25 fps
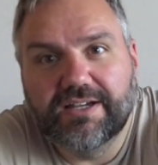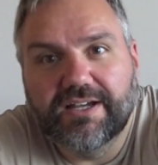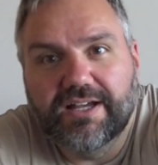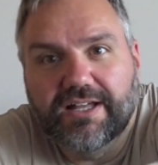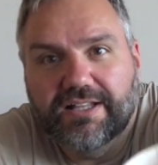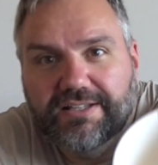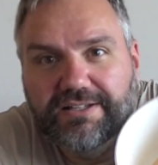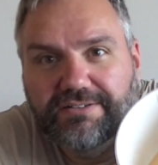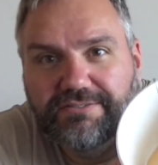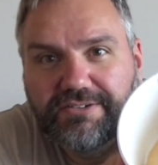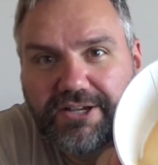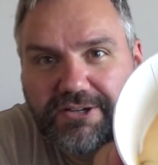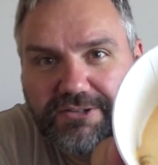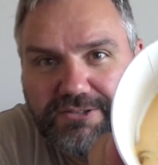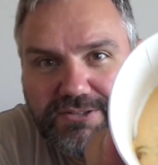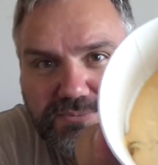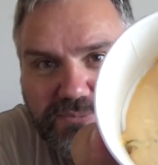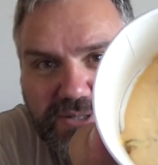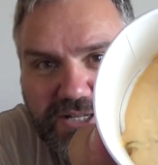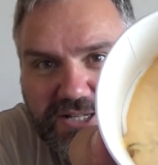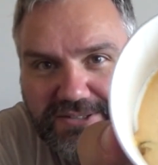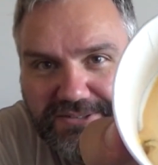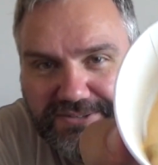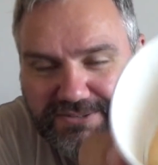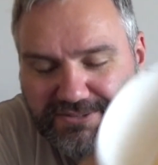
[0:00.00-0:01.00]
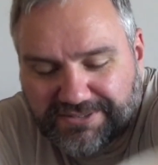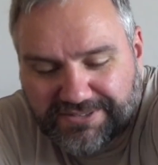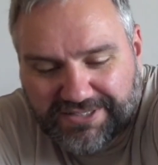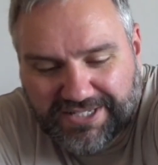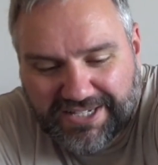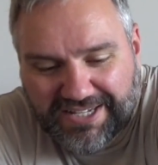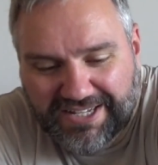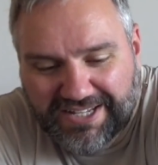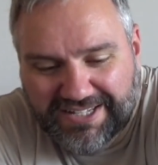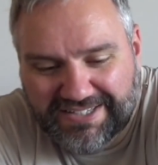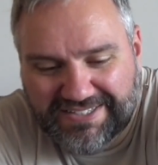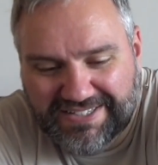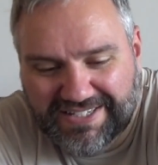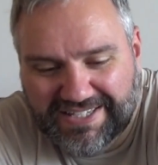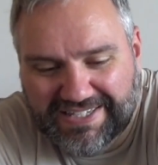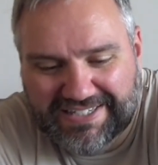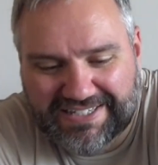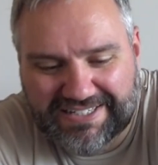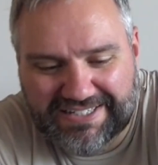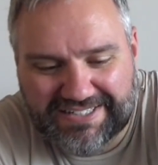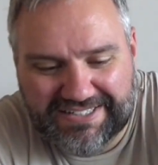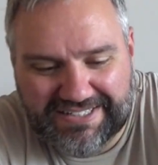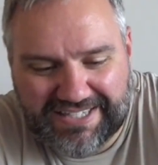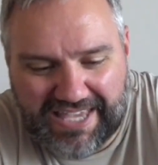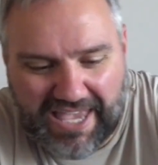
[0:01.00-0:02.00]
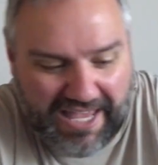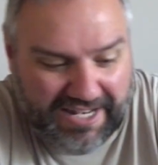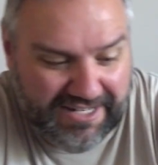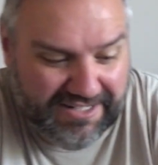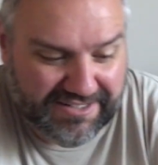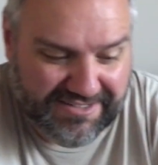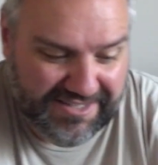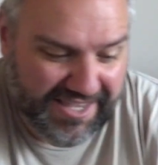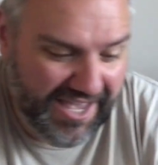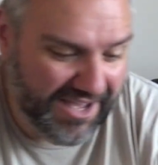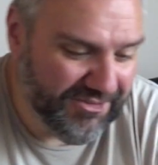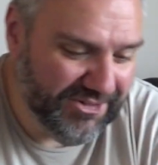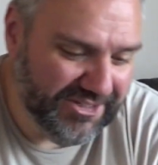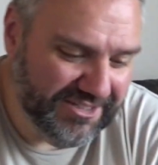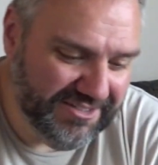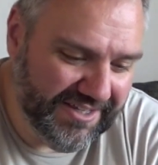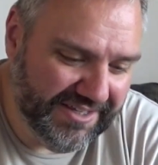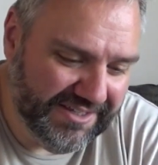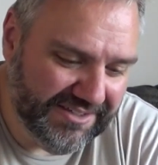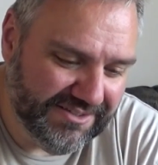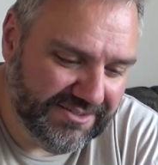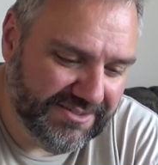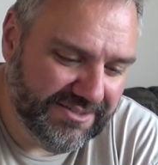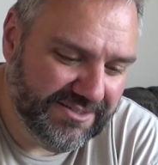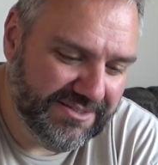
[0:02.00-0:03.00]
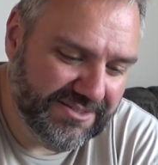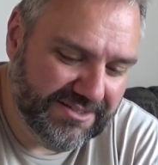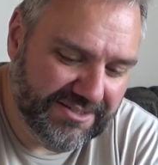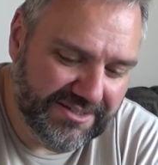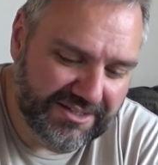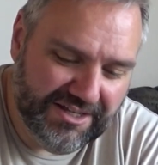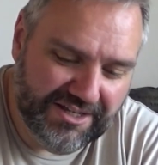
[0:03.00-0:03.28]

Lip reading: I love how it smells, I gotta tell you, and how it tastes.